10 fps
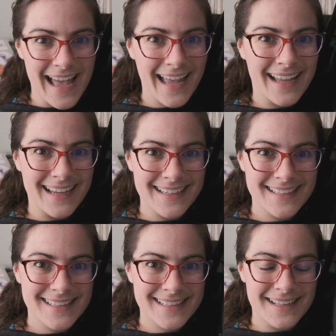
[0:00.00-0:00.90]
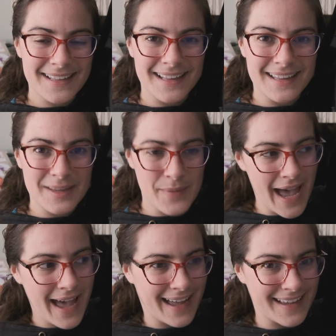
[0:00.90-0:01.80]
that is the
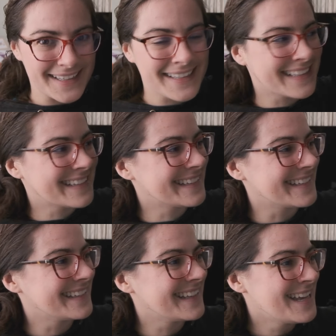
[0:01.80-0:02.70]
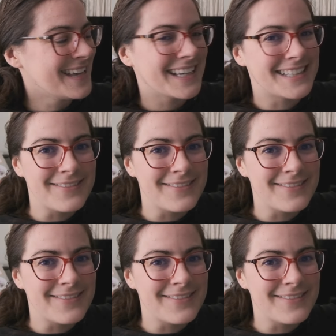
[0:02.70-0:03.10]
bag. Because